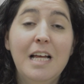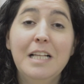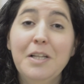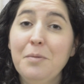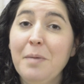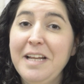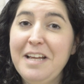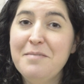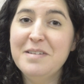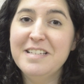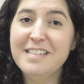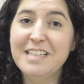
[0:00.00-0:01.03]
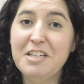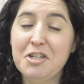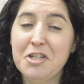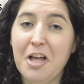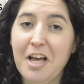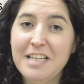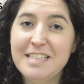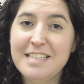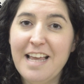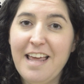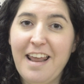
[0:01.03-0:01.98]
Hello, my name is Linda
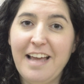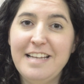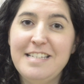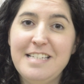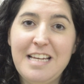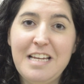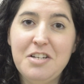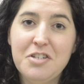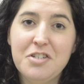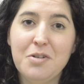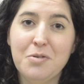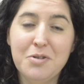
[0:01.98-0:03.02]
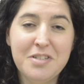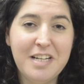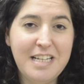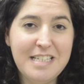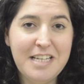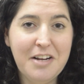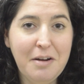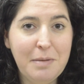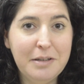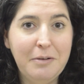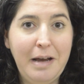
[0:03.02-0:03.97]
Shloss, and I teach social studies here
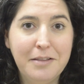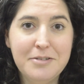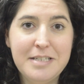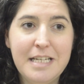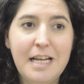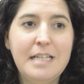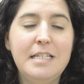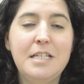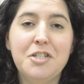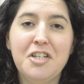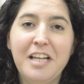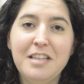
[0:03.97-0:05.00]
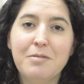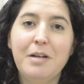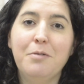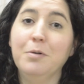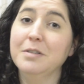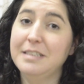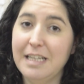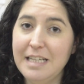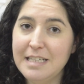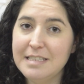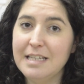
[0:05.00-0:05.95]
at Menlo-Atherton. I teach 9th grade world
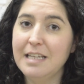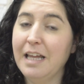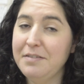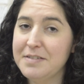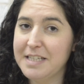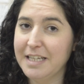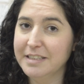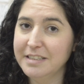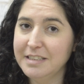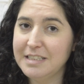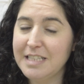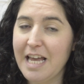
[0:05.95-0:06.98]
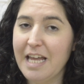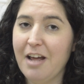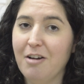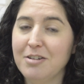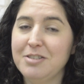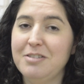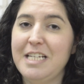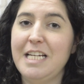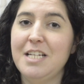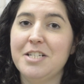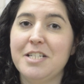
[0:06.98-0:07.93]
studies and life skills, and I also
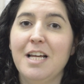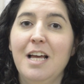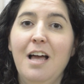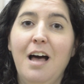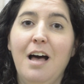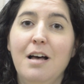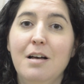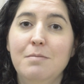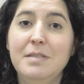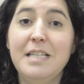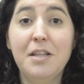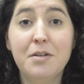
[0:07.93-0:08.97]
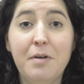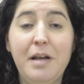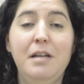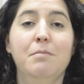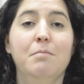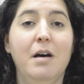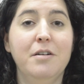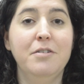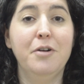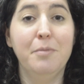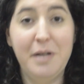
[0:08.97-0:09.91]
teach 10th grade
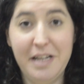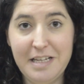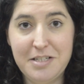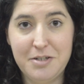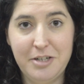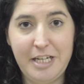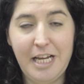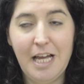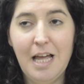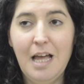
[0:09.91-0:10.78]
modern European history.